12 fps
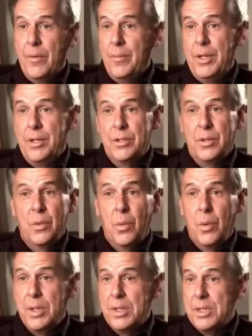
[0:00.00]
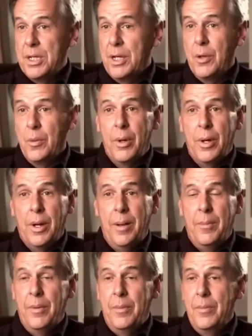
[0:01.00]
mentioned one single
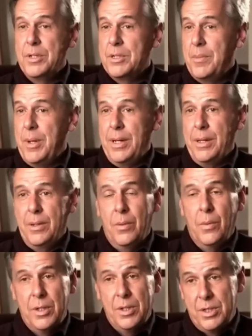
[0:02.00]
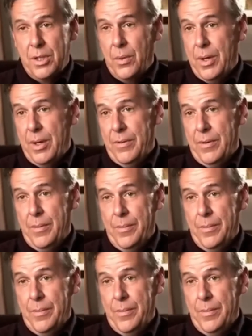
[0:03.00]
problem with Samantha whatsoever.